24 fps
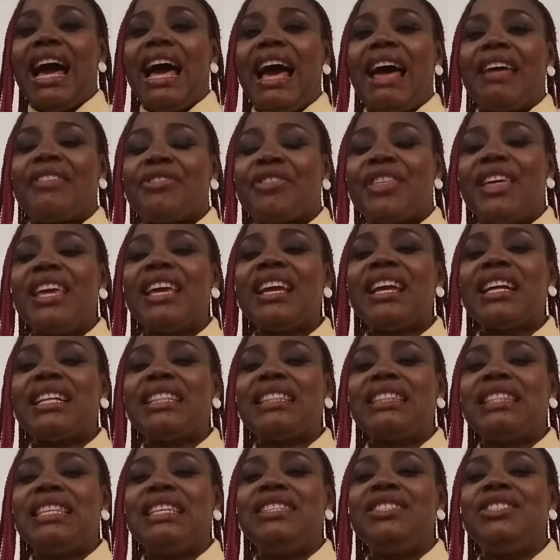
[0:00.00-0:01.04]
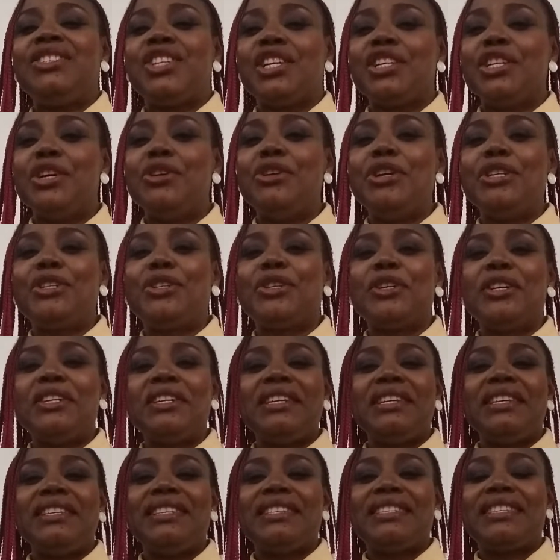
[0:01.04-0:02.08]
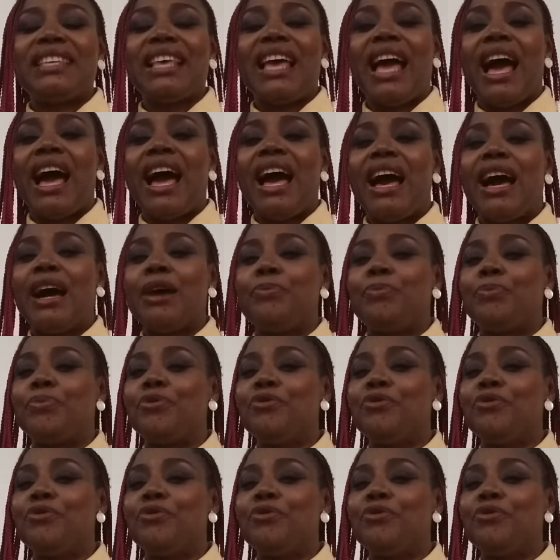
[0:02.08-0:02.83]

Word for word: I think this generation is uh,